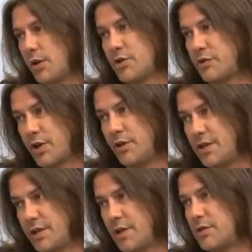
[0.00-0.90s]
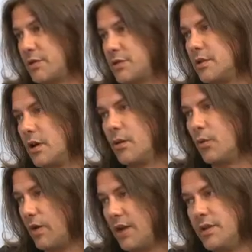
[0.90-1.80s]
Microsoft Security Essentials
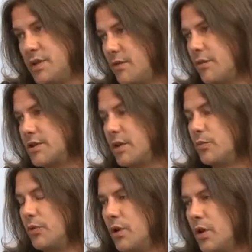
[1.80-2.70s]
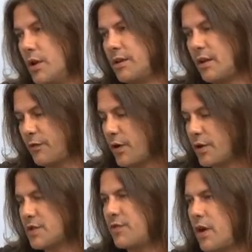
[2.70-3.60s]
or AVG, for example, they're
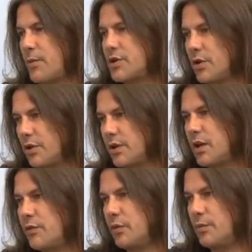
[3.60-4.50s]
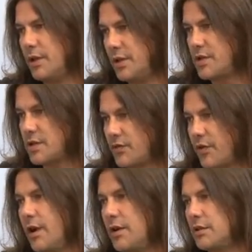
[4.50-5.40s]
focused very much on looking for
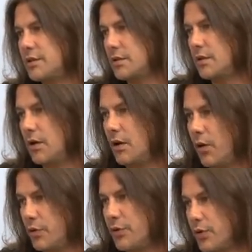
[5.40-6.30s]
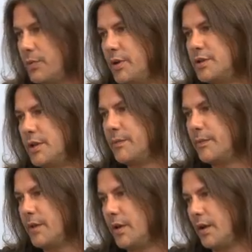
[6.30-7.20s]
malicious files on your computer.
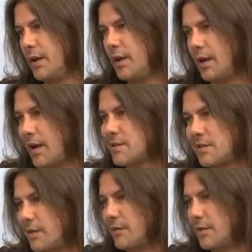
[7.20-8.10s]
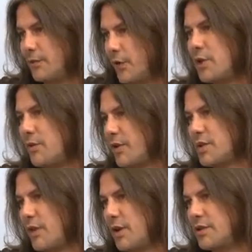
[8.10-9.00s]
And as the volume
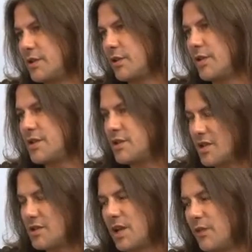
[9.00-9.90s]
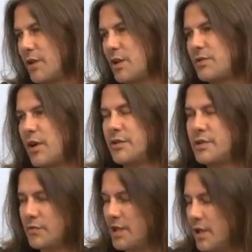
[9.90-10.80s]
of those files is increased, just looking for those
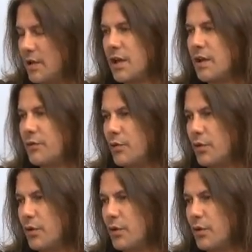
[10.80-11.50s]
files is really looking